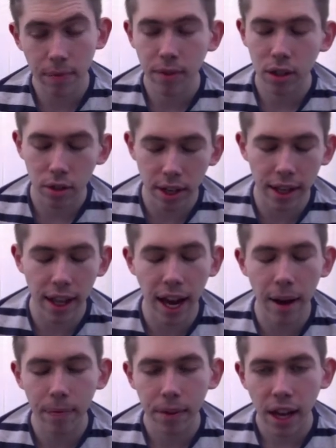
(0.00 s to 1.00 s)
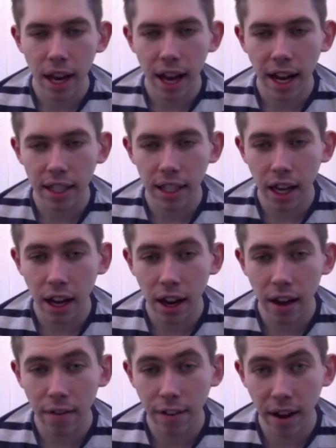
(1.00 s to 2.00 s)
So I did that and
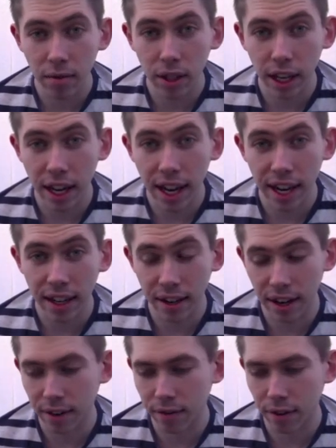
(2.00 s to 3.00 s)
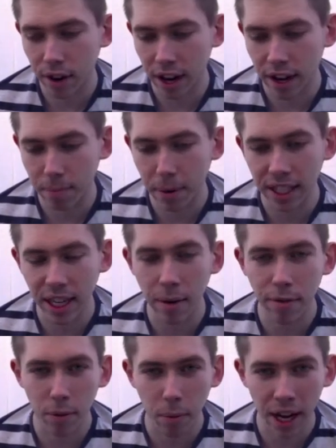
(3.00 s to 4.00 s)
found it. It picked it up
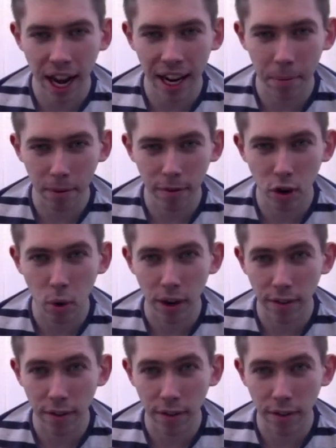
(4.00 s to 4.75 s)
from when I had it before, when I